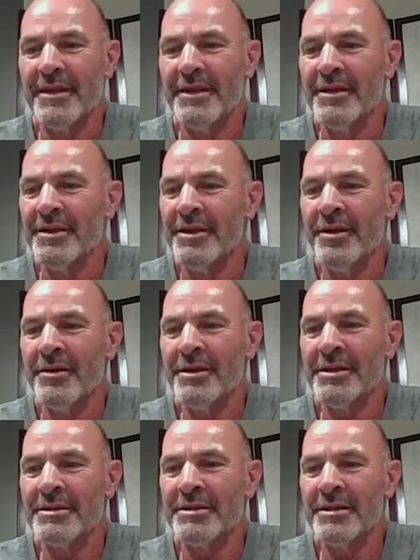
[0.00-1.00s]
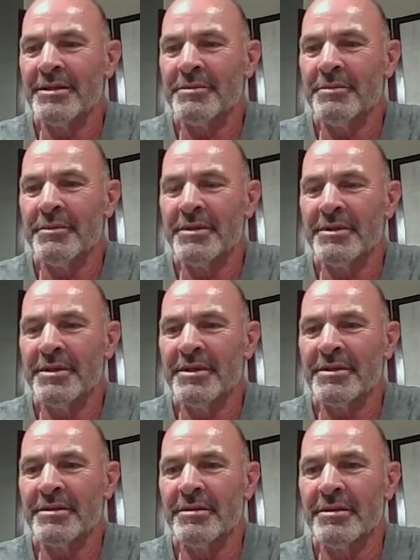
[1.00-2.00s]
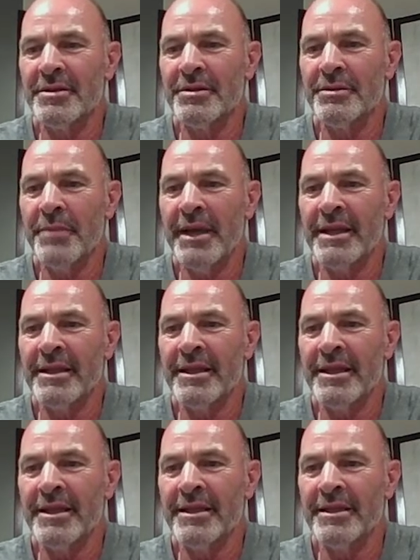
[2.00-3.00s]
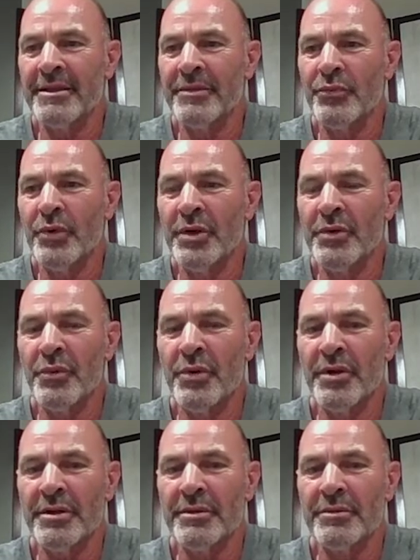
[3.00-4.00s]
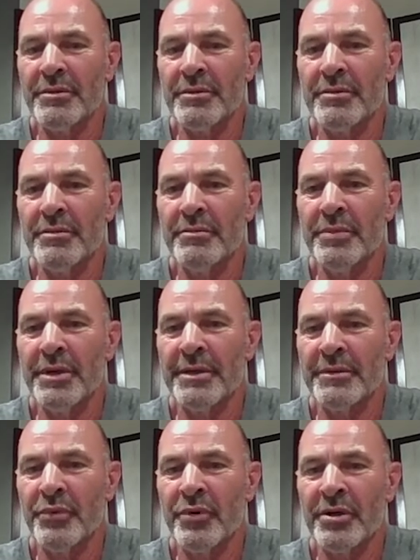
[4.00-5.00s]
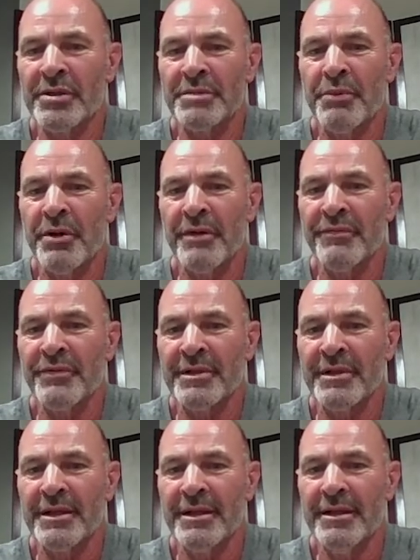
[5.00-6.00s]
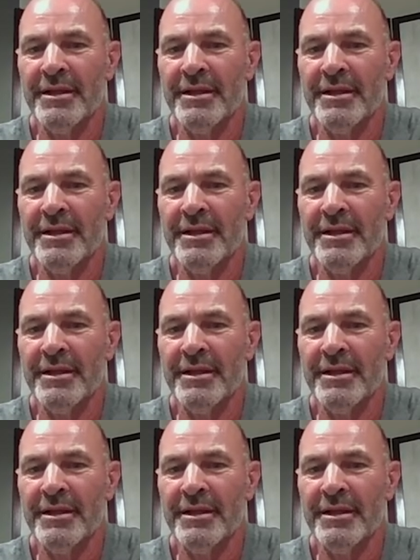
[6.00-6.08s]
It's just, you might think it wouldn't work, but it works perfectly.